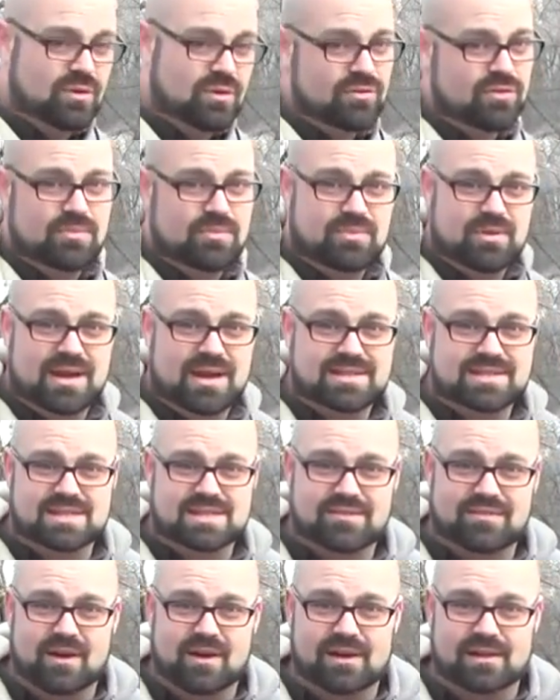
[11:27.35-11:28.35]
go over the
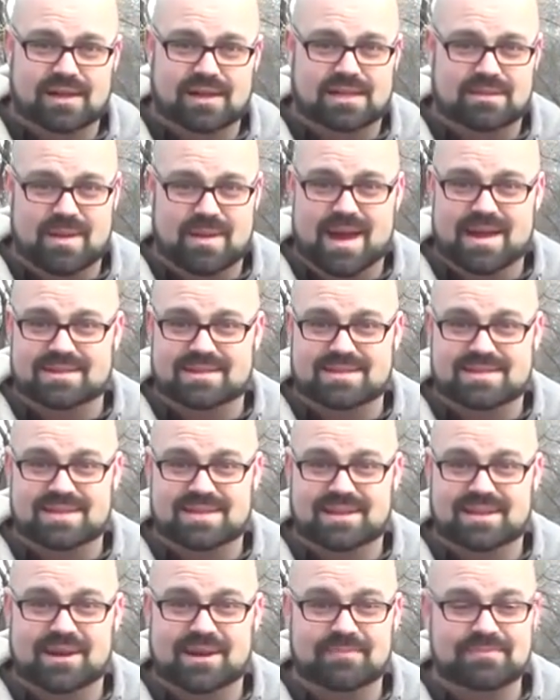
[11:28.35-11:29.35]
process of how I like to pack this
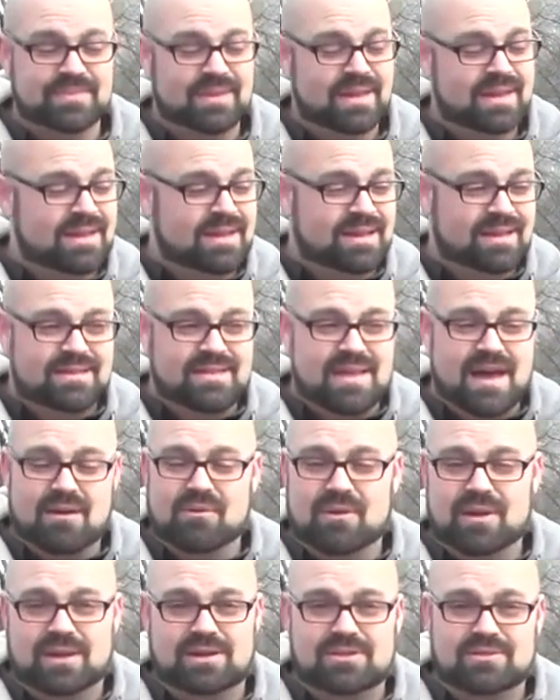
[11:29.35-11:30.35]
thing up.
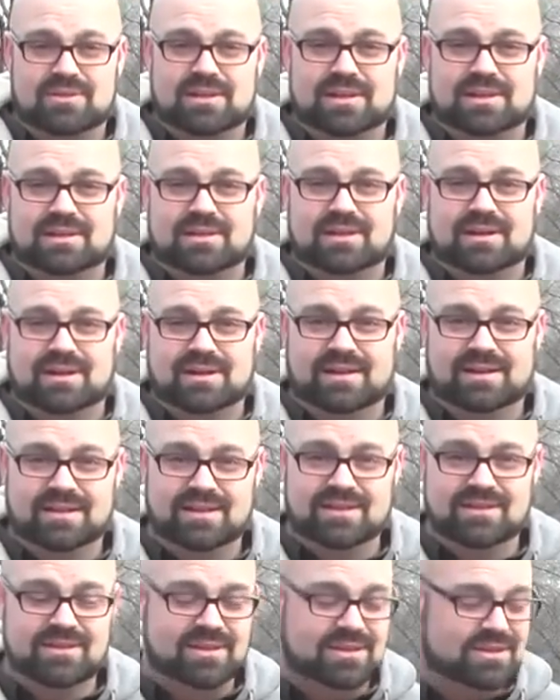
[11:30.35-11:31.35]
That way you can, uh,
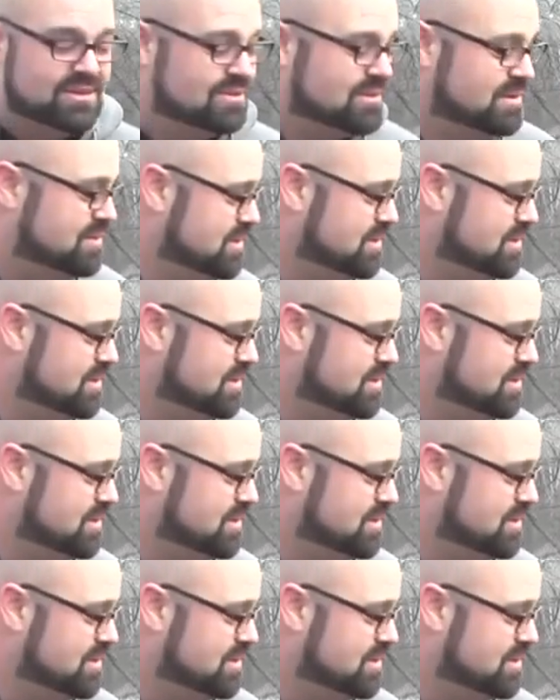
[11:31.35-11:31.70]
you can do